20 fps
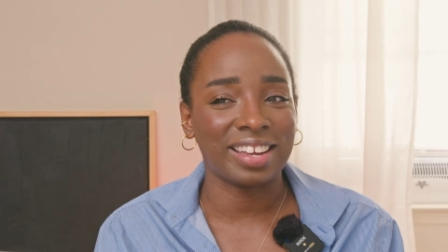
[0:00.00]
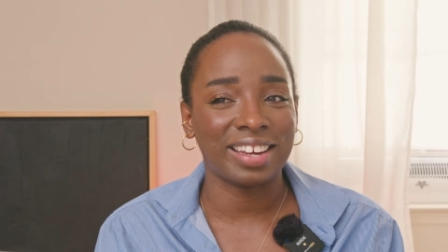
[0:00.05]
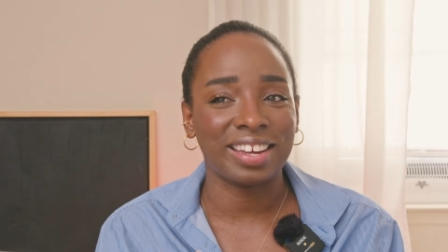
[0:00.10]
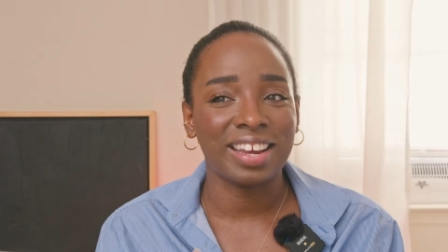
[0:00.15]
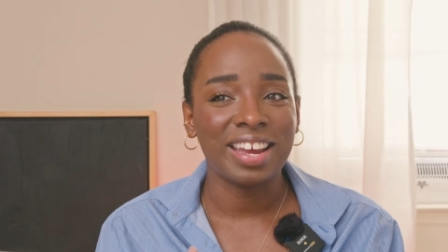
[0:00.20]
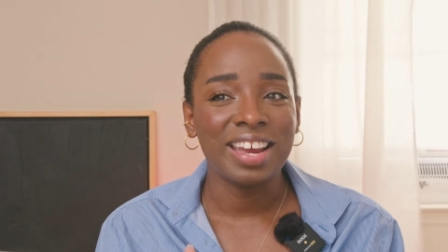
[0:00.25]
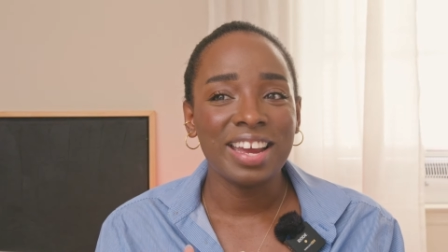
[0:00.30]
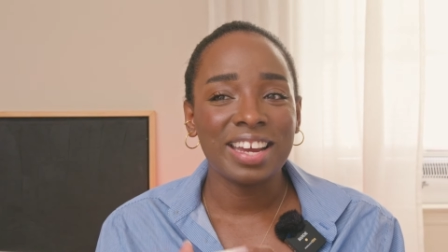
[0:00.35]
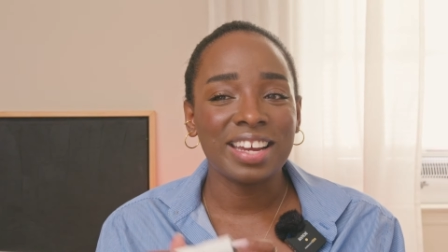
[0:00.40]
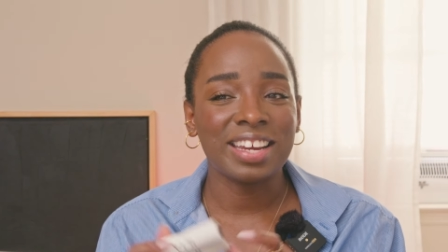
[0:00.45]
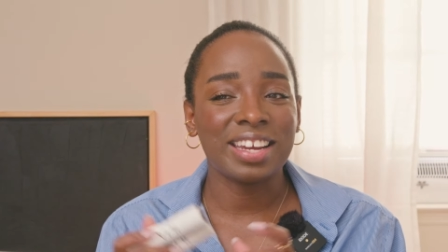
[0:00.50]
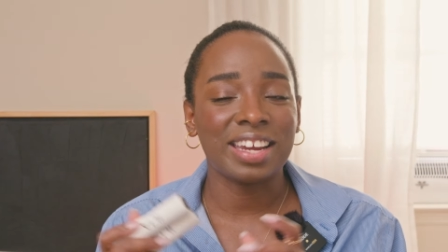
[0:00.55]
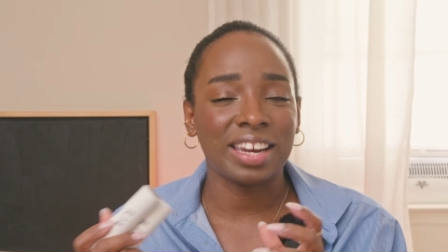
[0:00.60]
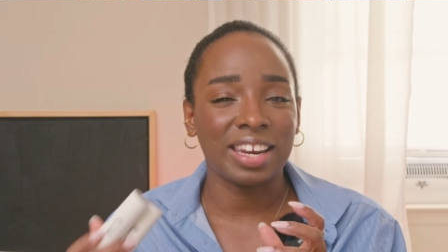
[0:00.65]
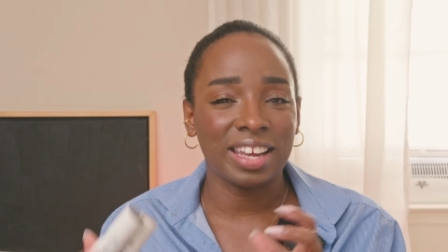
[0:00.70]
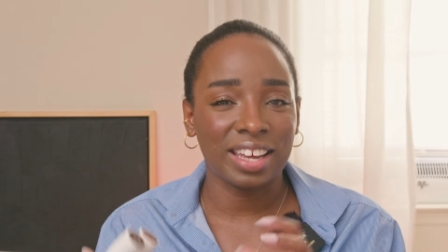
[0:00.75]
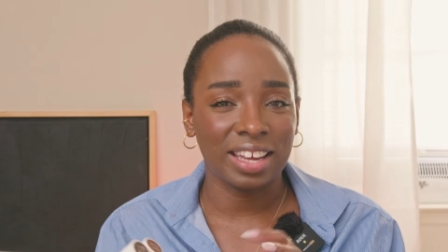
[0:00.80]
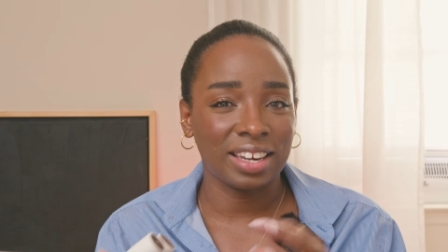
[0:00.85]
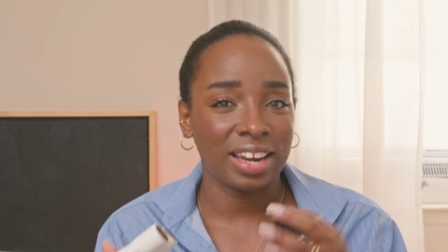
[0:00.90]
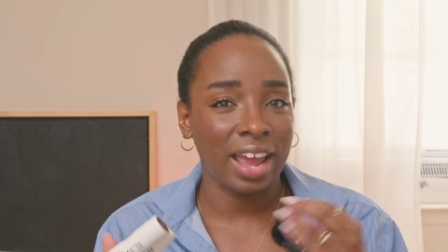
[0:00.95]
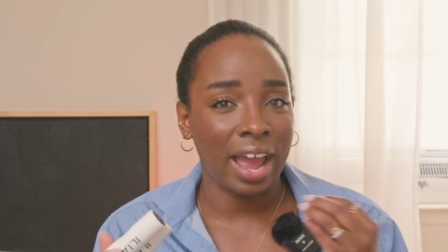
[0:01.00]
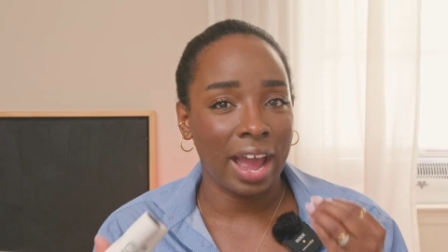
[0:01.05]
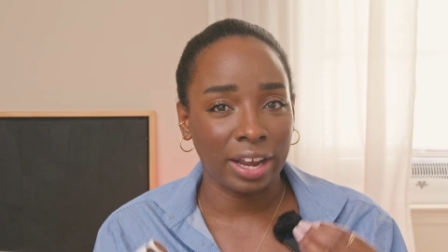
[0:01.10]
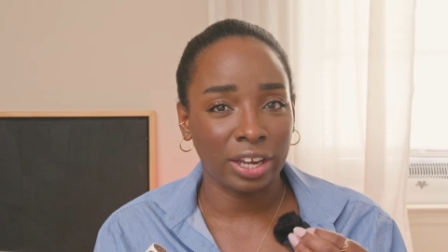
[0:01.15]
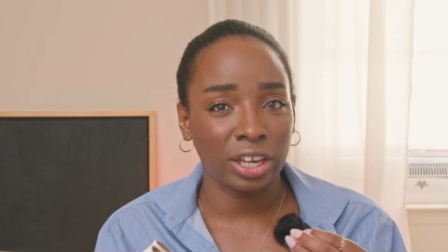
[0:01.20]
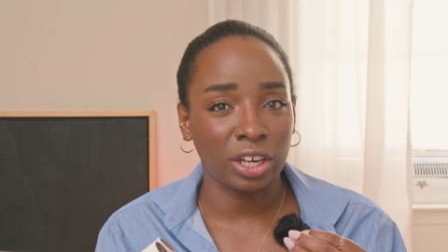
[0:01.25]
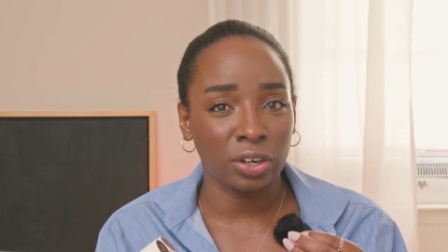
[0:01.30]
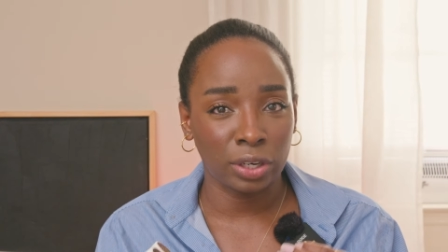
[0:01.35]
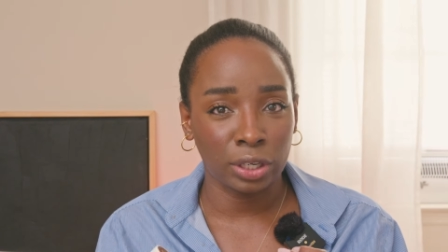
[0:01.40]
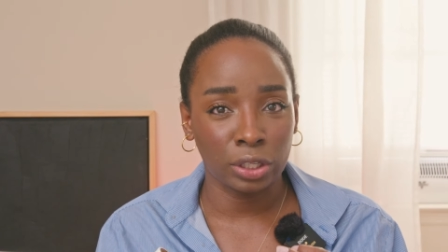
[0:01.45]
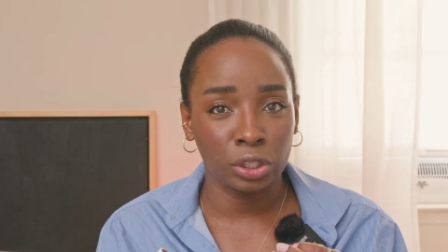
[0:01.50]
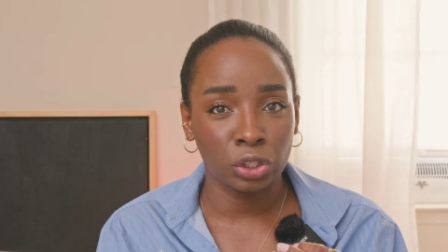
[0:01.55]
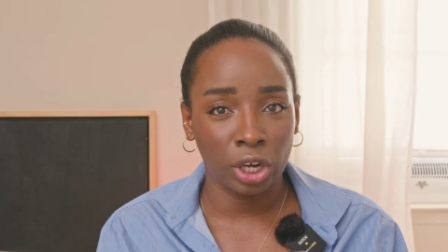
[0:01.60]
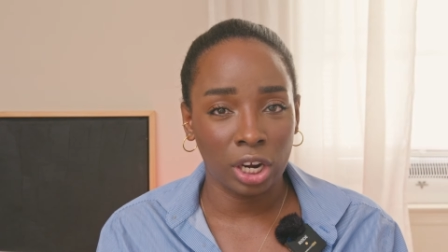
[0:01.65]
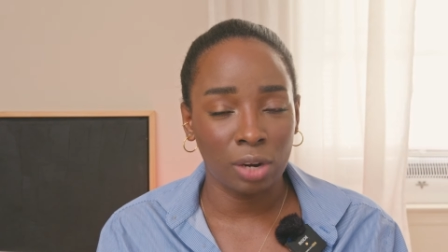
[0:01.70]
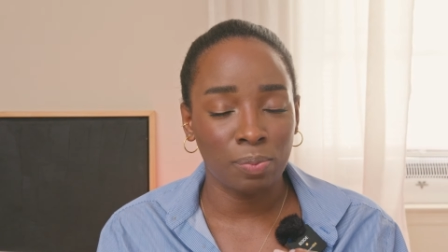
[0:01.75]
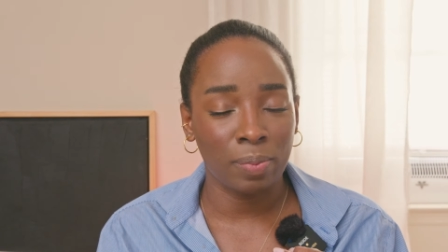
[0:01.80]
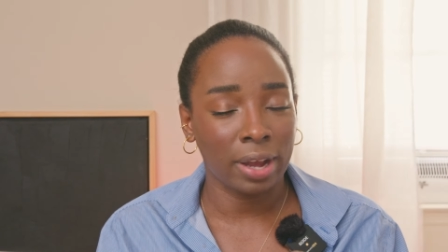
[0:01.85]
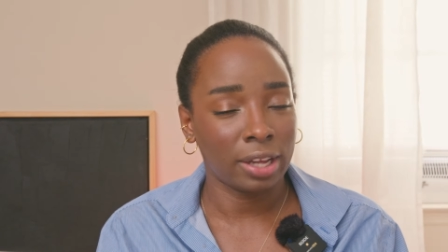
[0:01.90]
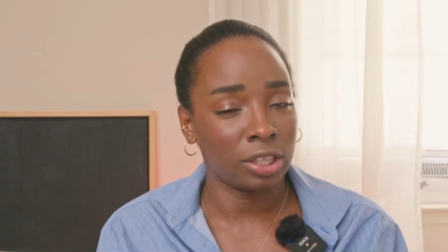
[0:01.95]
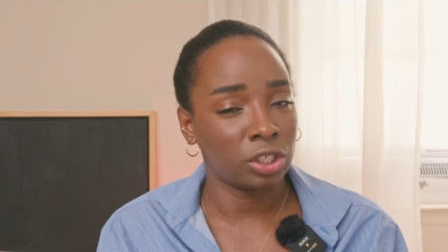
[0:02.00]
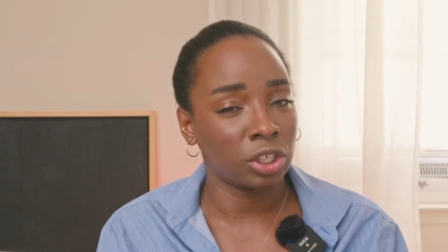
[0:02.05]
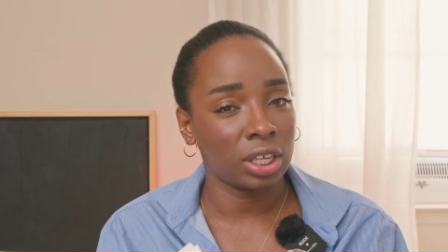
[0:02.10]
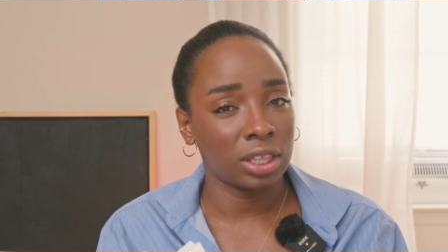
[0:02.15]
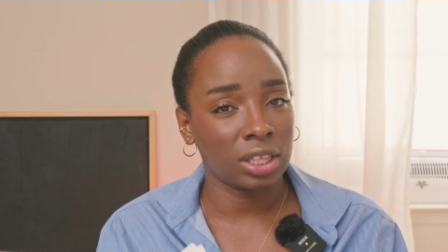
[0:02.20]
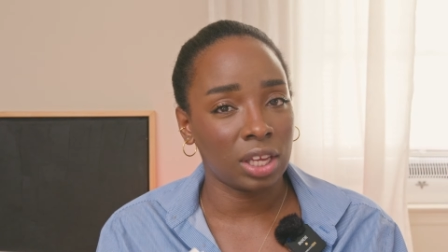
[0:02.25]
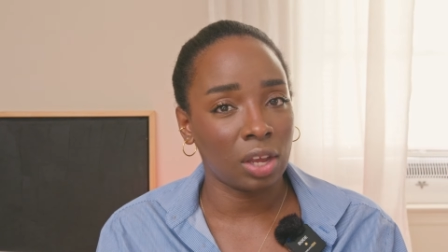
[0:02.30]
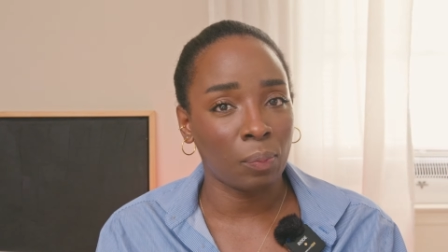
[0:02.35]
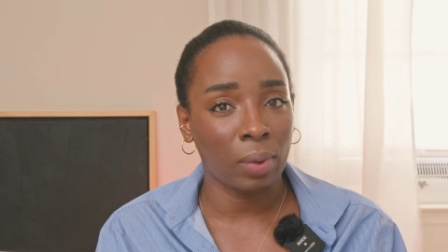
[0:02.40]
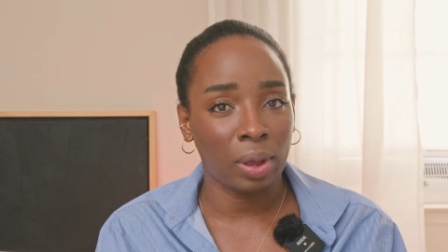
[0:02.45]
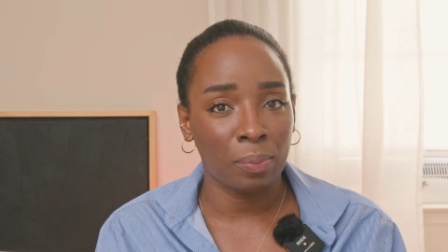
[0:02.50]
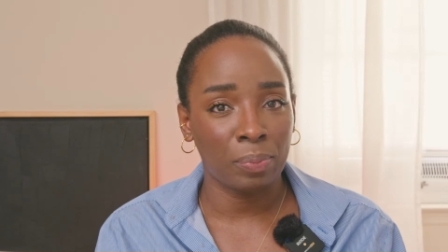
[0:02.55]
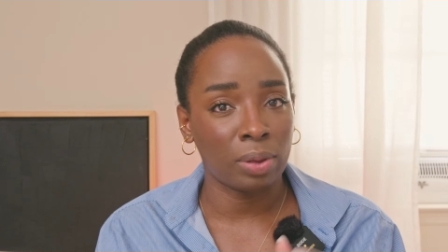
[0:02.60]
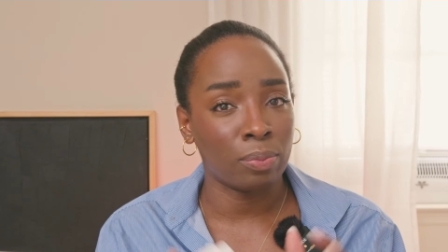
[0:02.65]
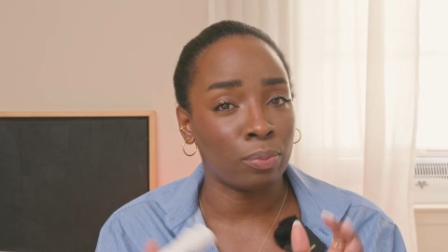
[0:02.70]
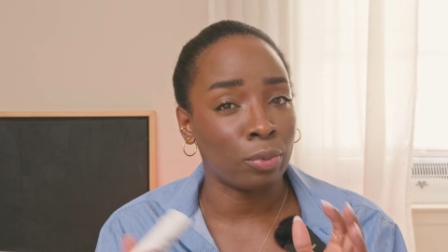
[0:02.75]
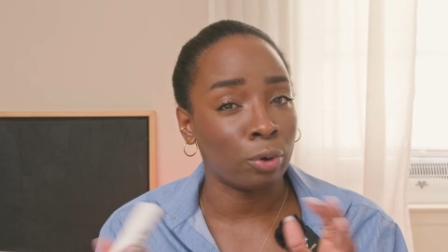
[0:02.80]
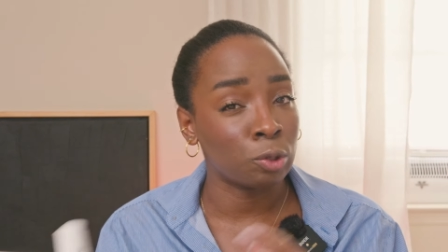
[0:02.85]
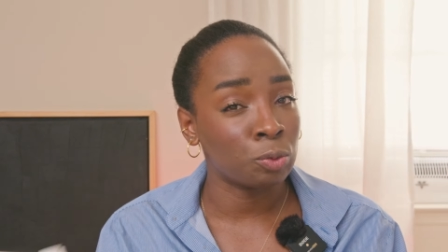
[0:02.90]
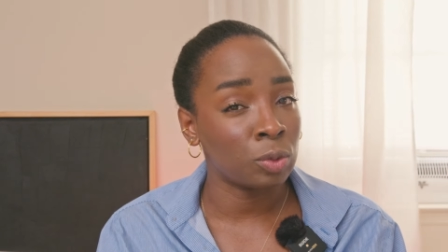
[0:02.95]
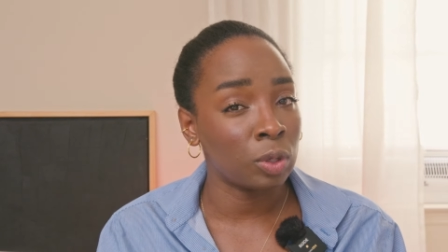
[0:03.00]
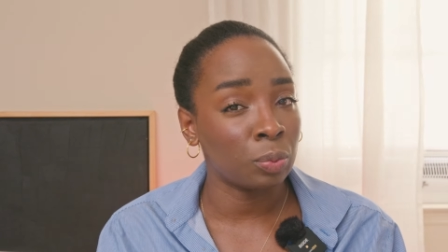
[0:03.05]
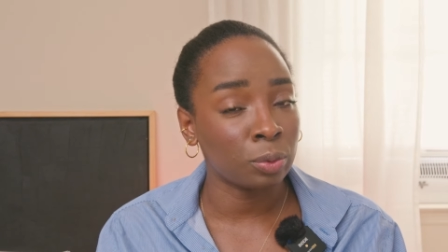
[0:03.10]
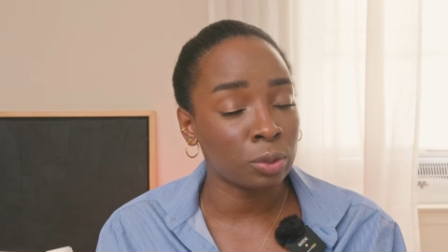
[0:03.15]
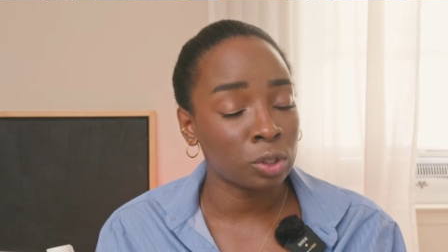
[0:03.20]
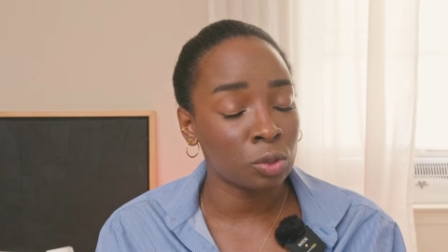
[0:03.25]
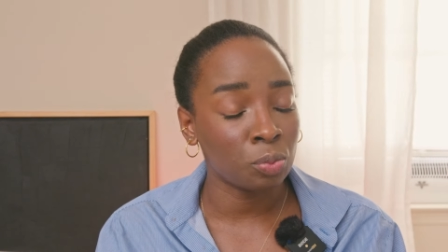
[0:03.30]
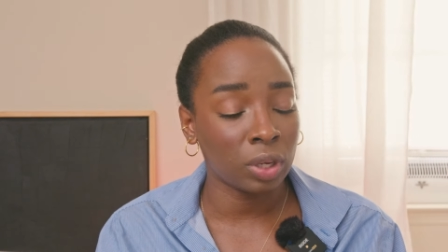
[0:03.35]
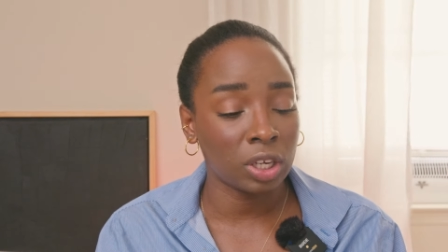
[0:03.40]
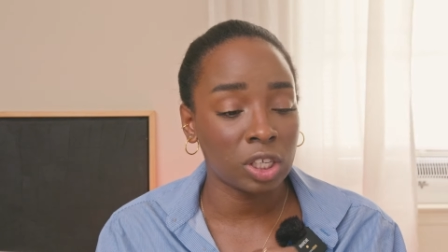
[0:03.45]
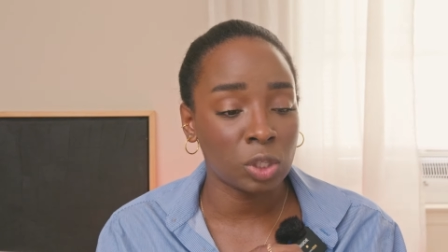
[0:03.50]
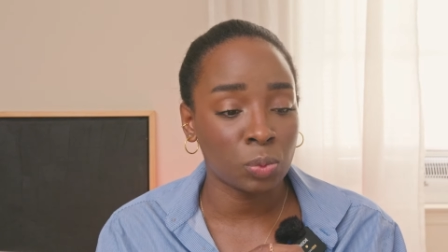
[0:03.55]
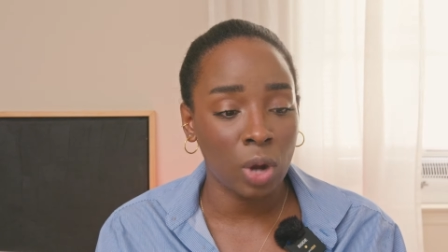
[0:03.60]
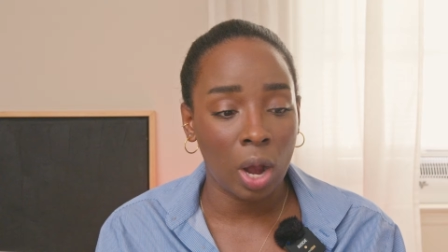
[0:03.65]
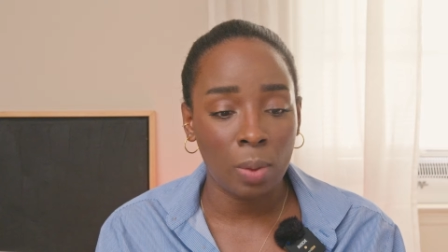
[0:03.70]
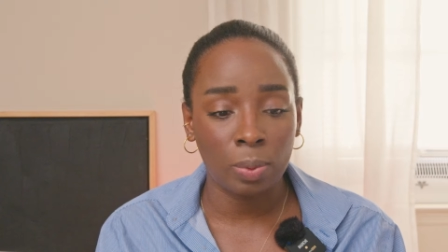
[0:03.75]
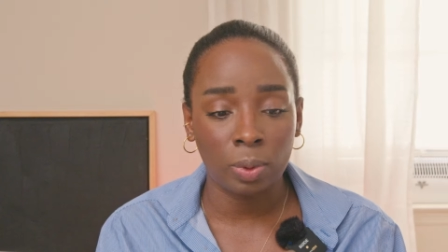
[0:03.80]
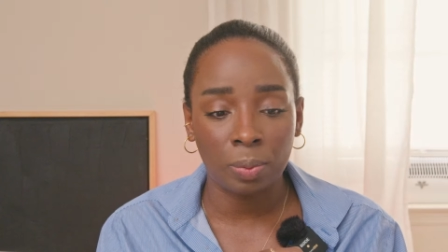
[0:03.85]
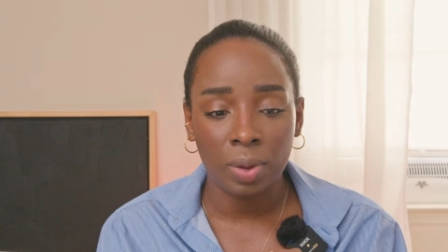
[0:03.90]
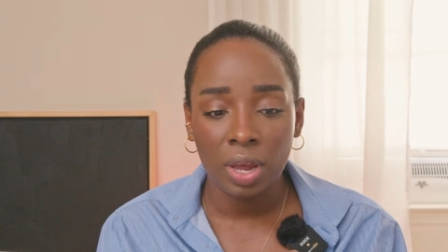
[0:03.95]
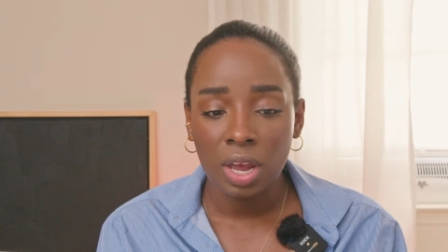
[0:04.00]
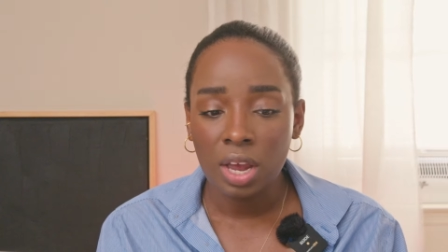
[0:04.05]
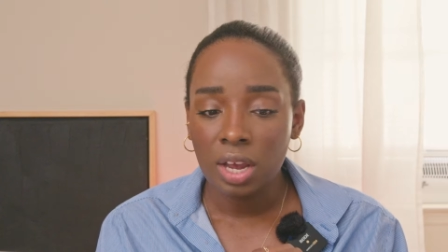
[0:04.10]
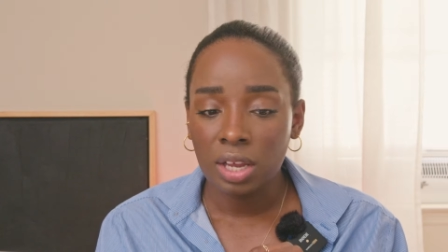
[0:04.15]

Like getting an accurate shade match, I think might be most people's biggest problem.